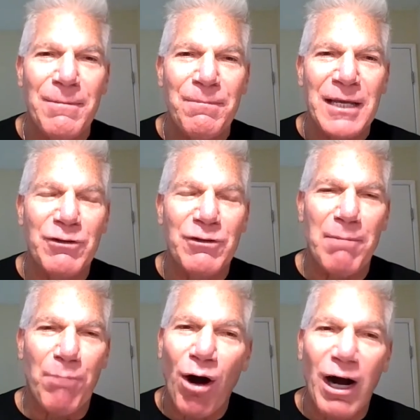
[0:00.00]
was my
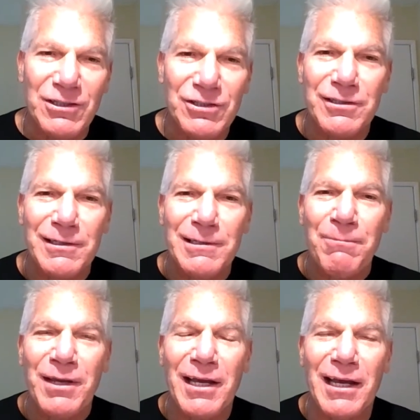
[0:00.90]
boss.
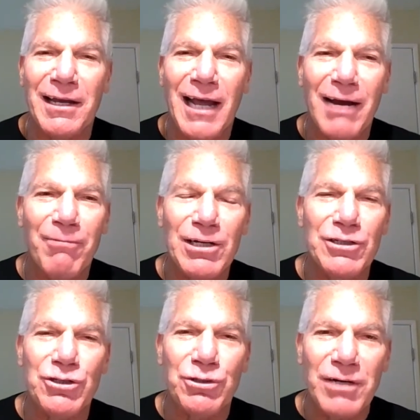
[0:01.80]
And that really
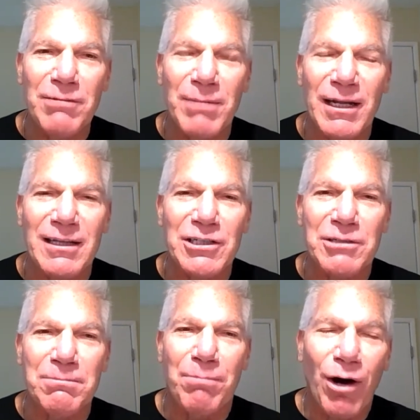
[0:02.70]
intrigued me, that this
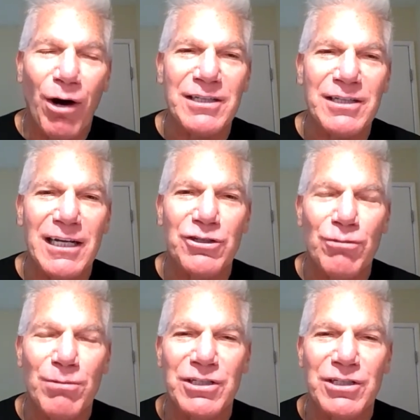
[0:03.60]
boss had so
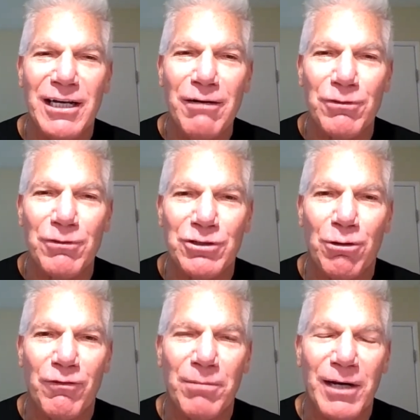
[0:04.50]
much influence
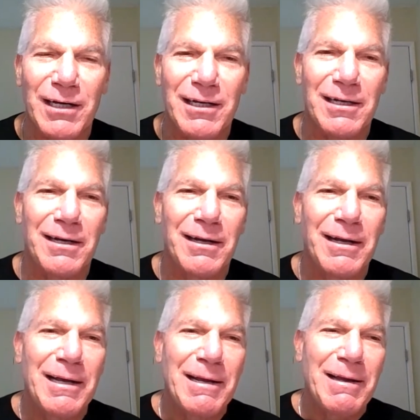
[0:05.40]
over me, and
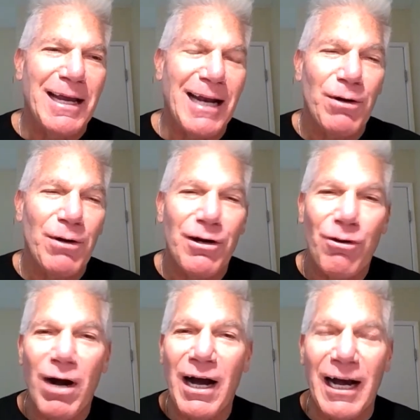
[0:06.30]
I want to know
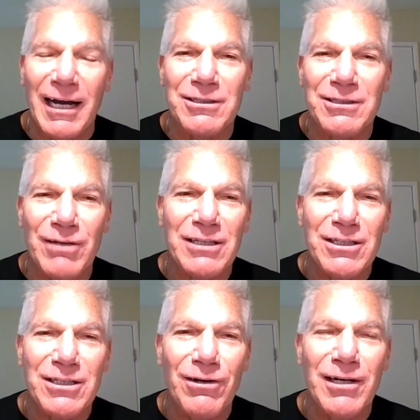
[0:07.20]
why. So that
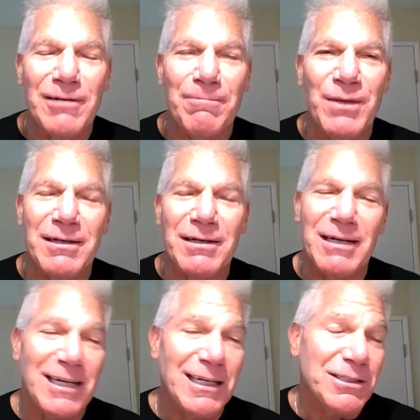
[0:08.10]
started, I
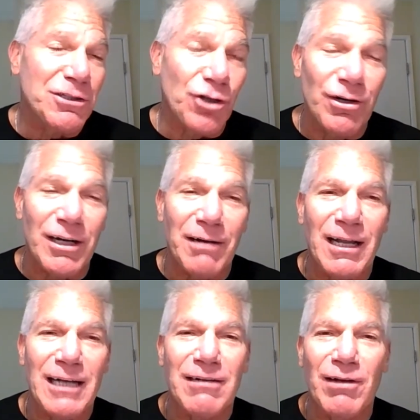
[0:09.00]
guess, a journey,
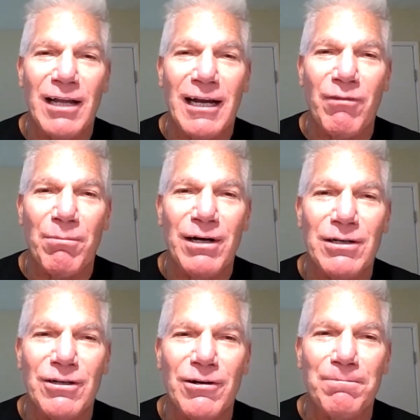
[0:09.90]
lack of a better
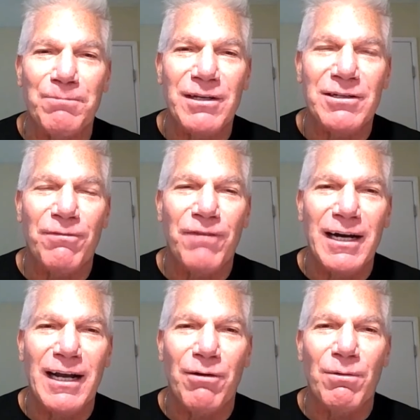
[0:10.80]
term, to find
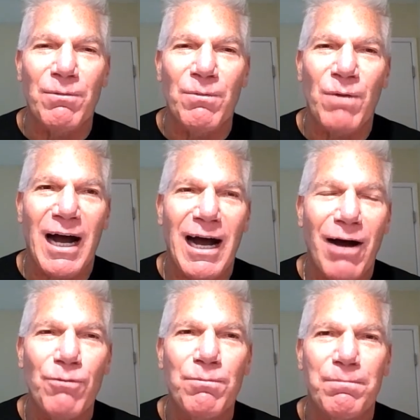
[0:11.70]
out
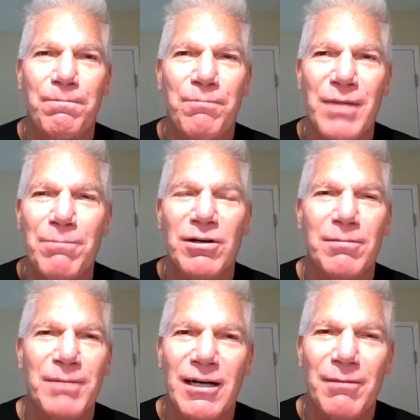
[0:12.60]
how people could
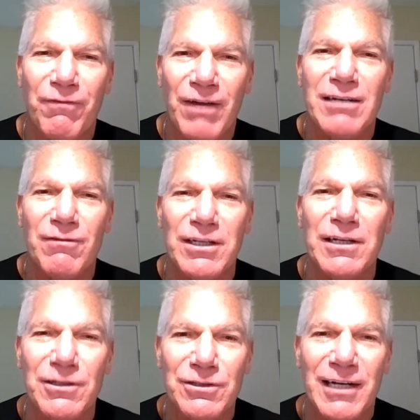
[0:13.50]
become effective
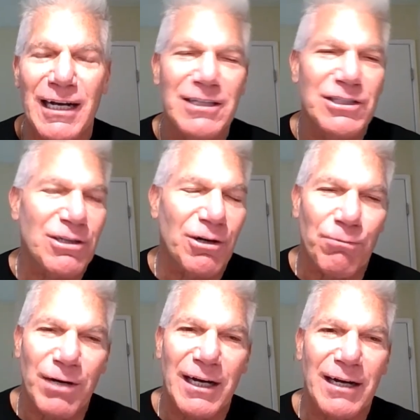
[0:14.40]
leaders. And I just started
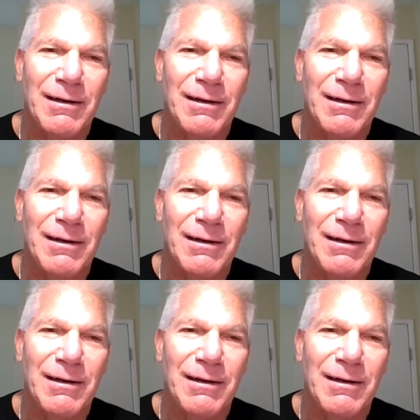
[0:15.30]
reading